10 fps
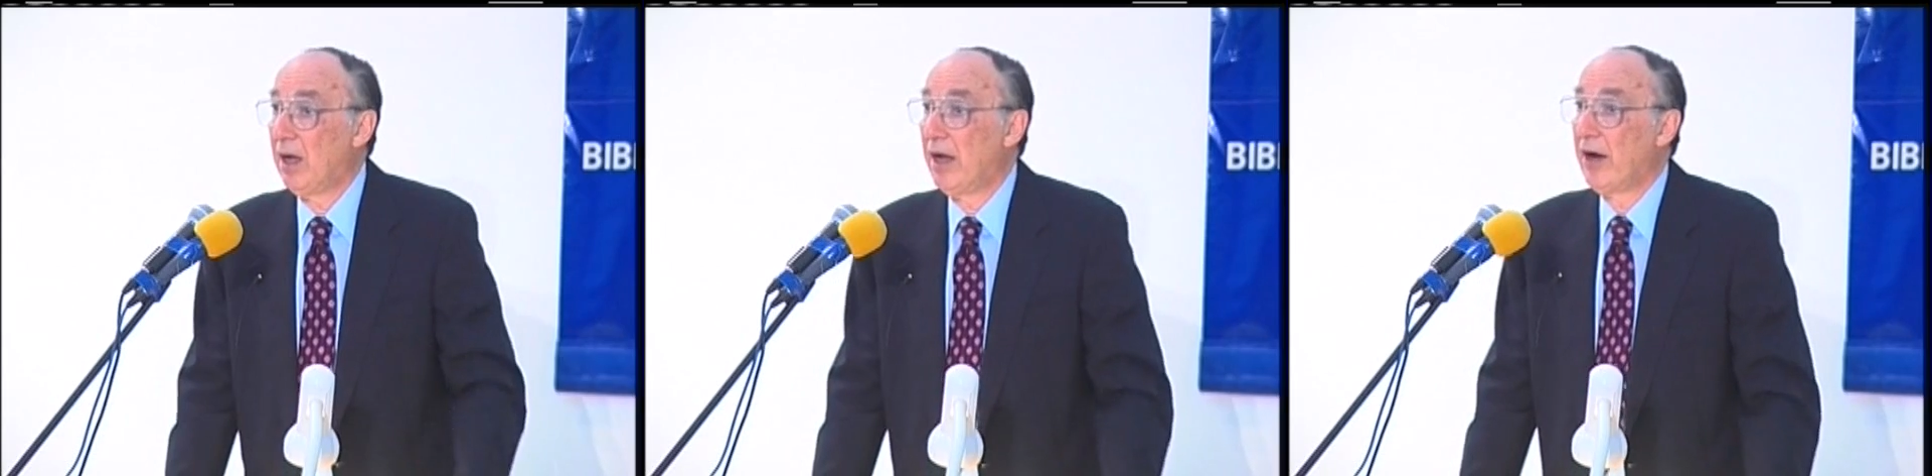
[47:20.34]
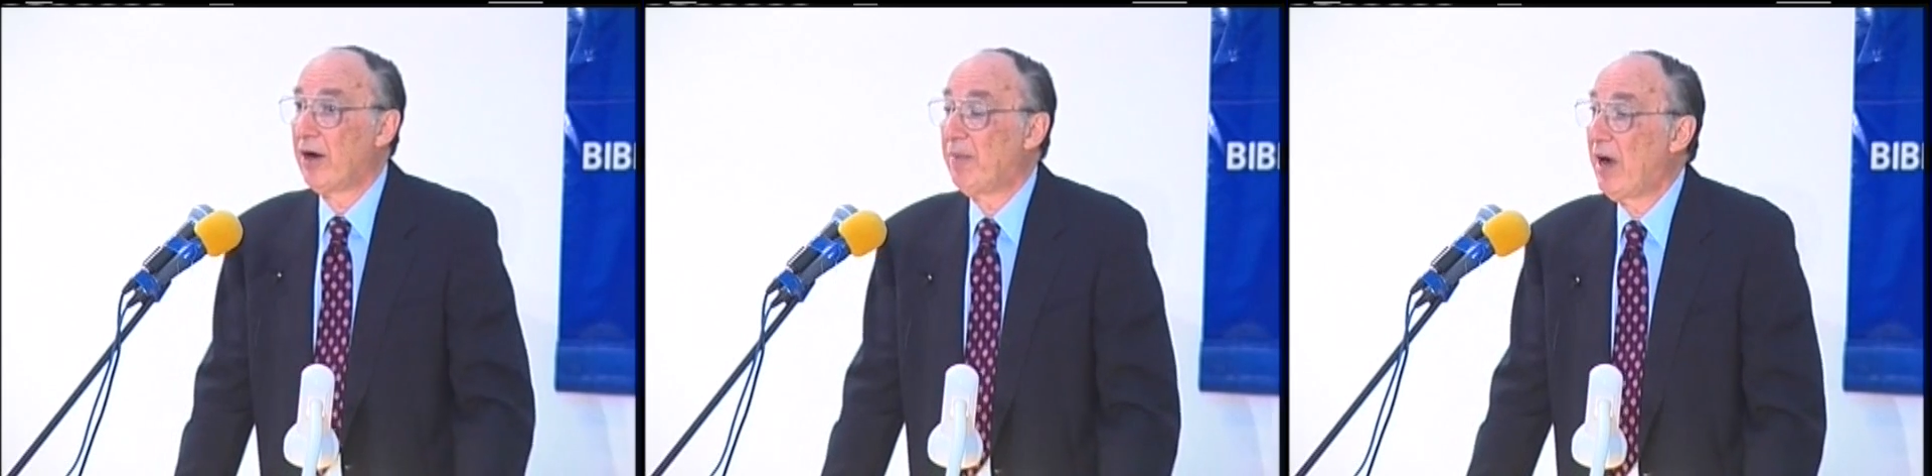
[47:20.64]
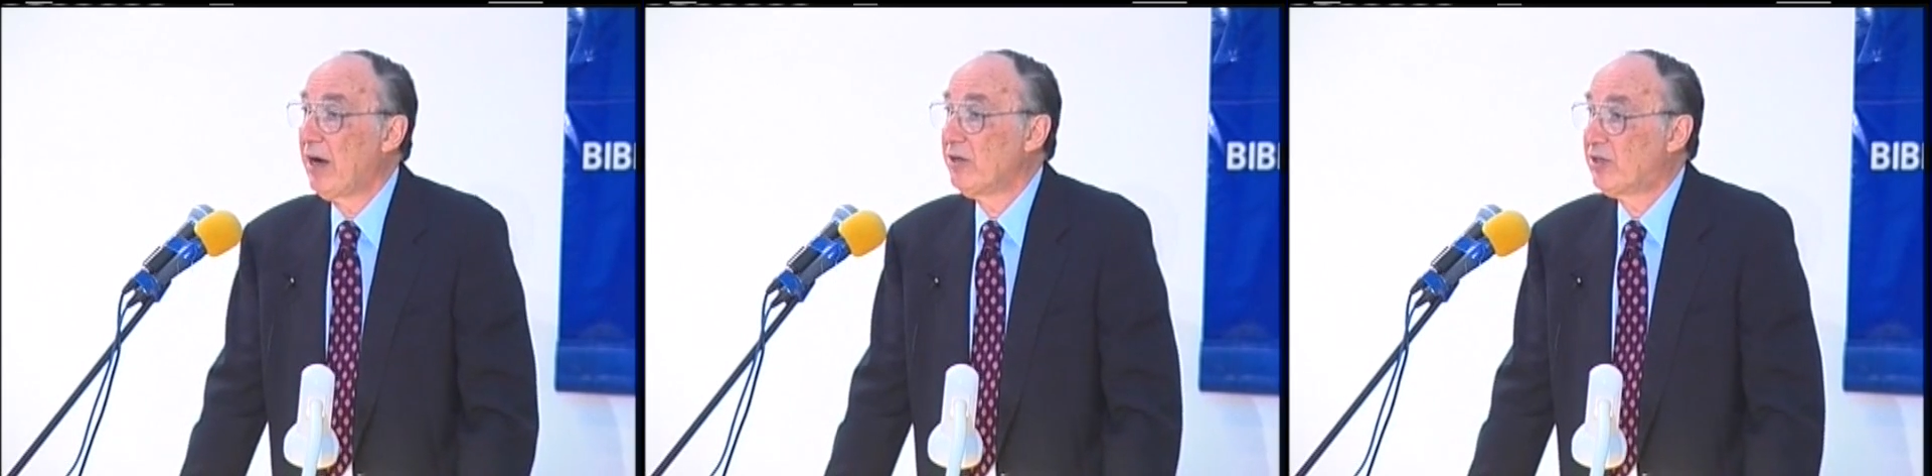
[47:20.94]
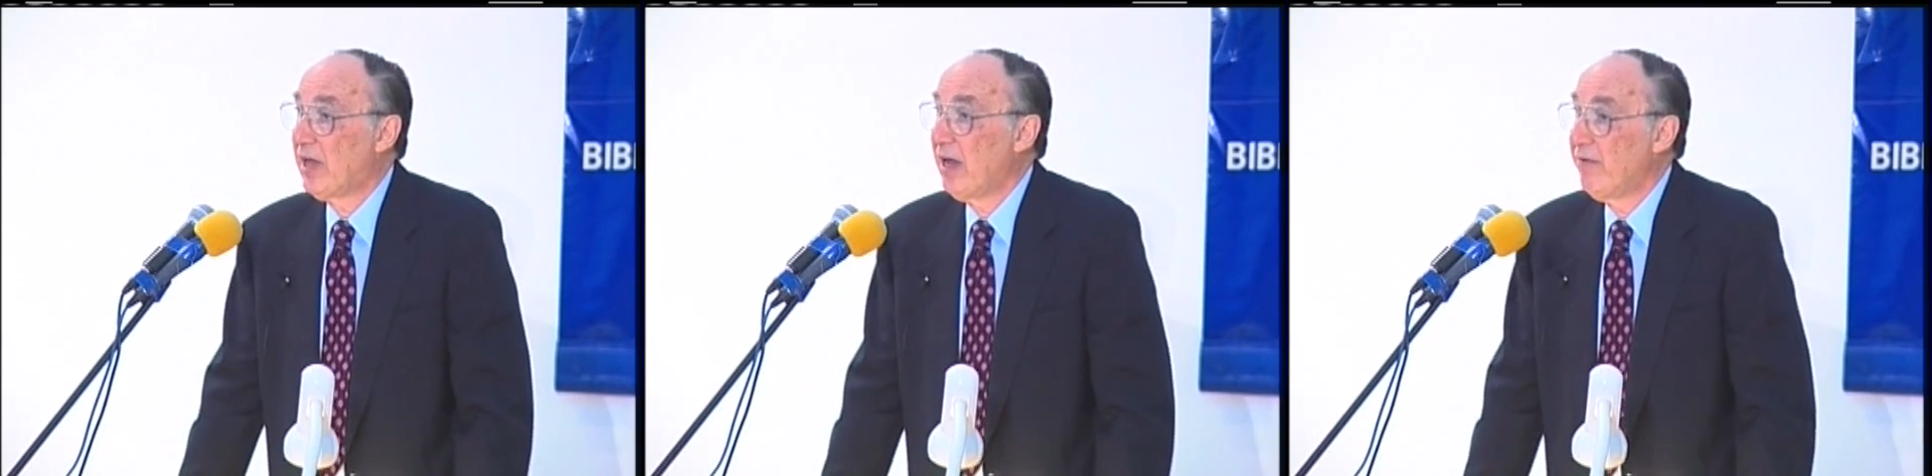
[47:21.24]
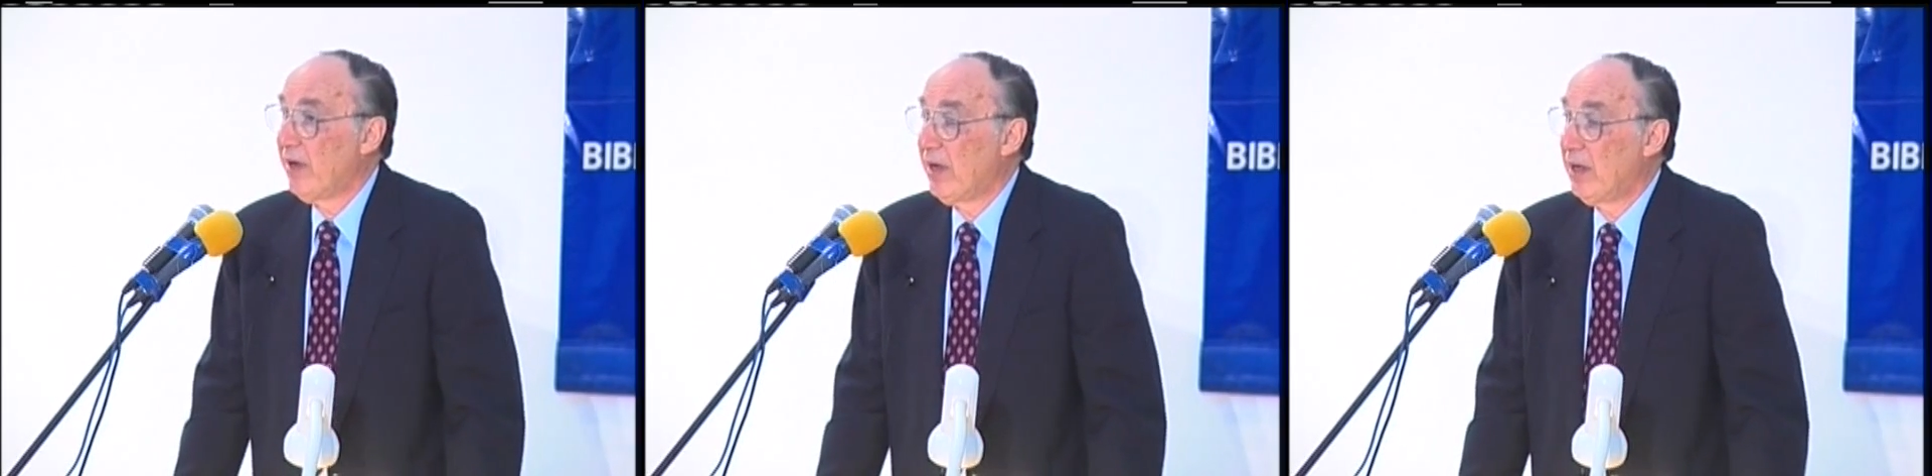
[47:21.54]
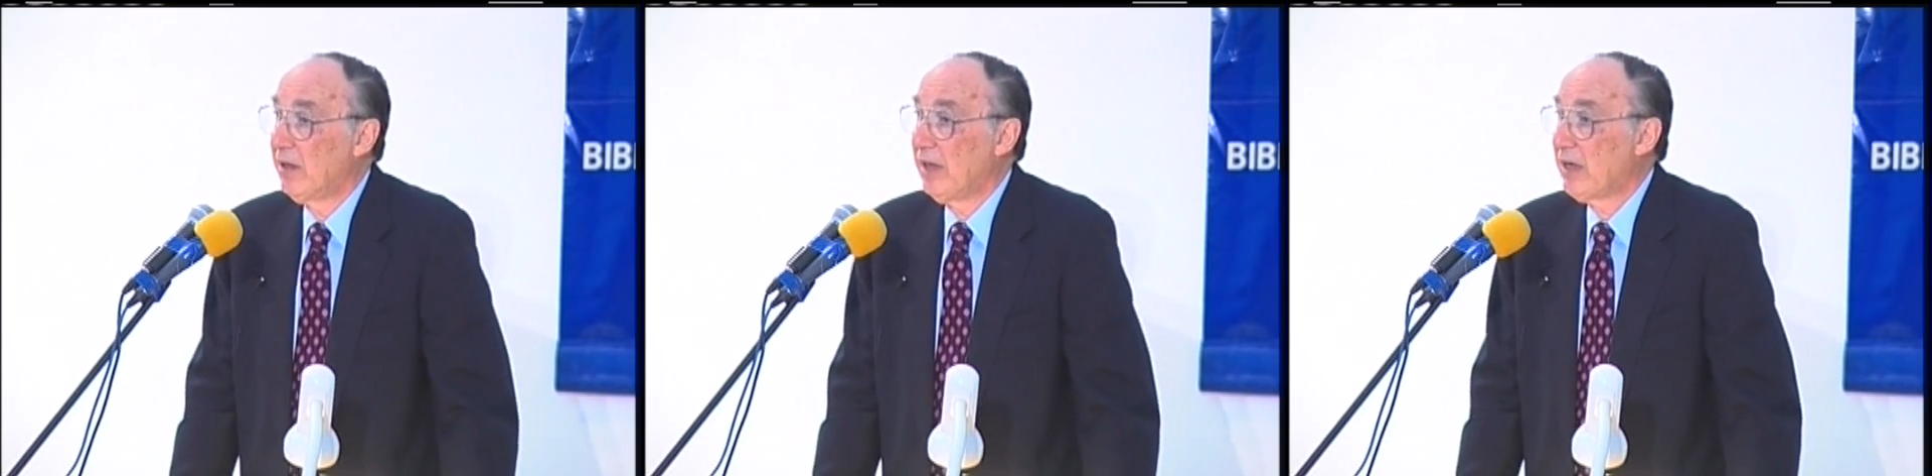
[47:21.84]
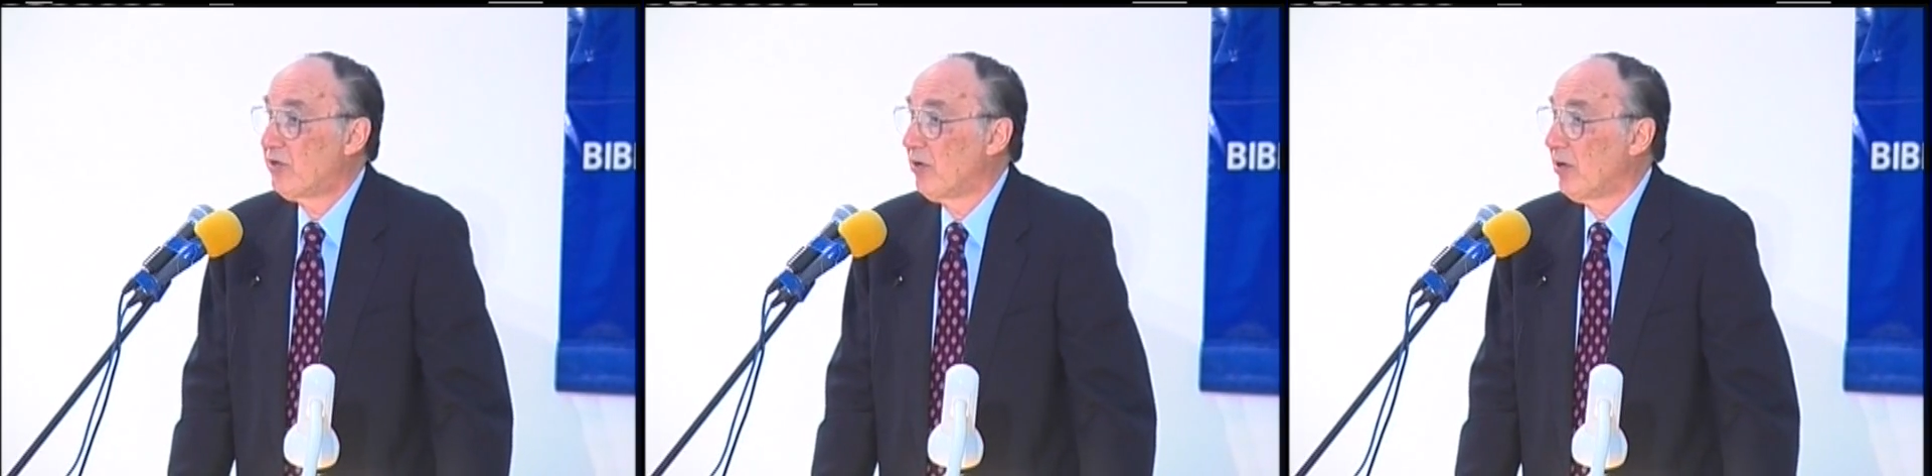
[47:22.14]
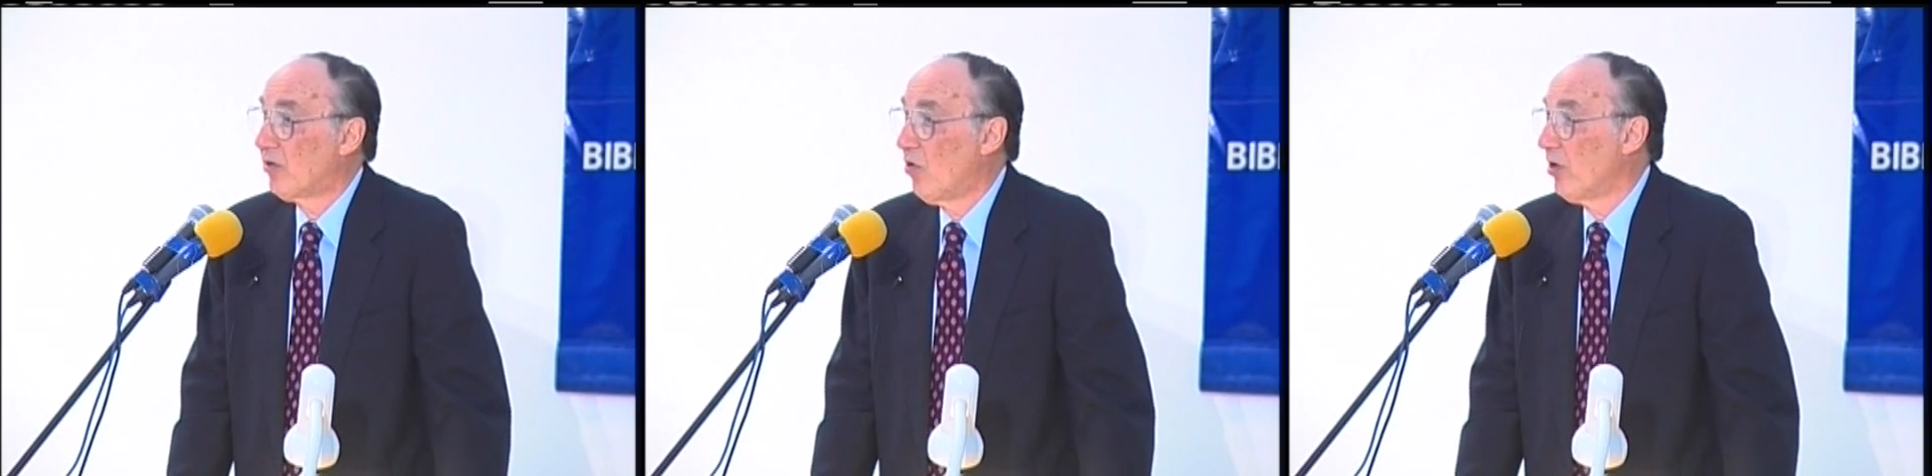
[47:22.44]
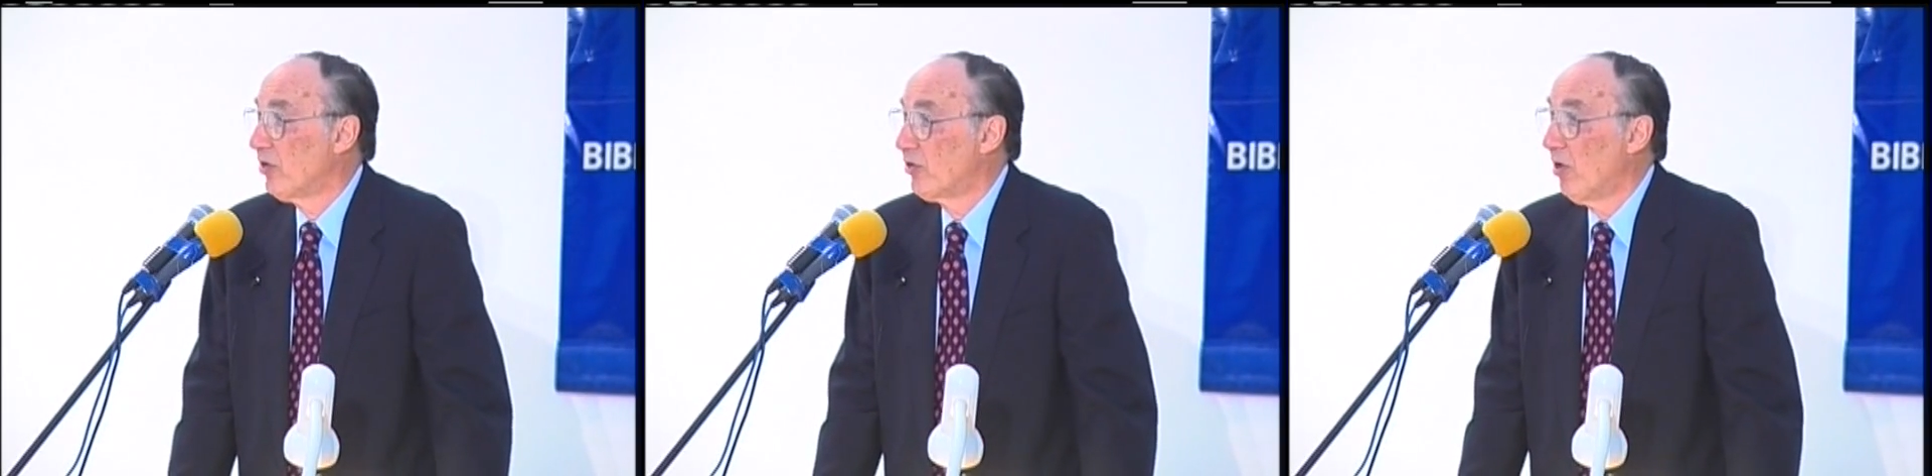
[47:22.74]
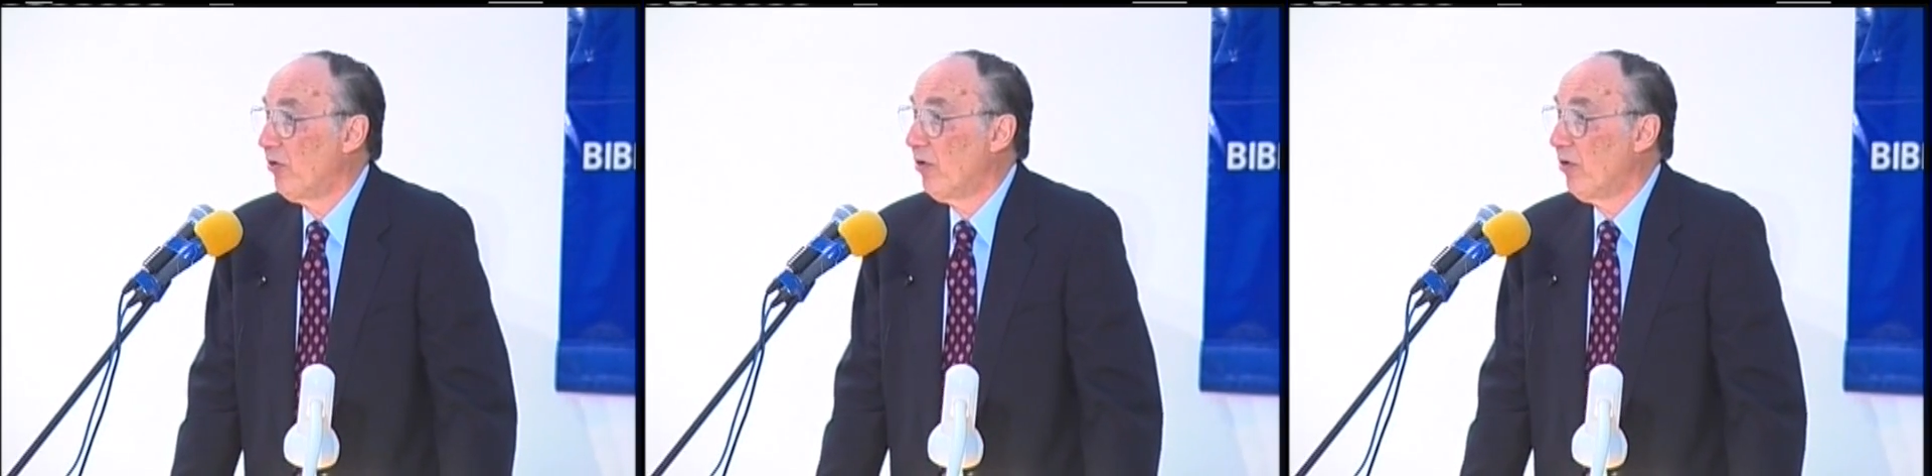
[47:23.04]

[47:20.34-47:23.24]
Eric Myers gave a lecture at Cornerstone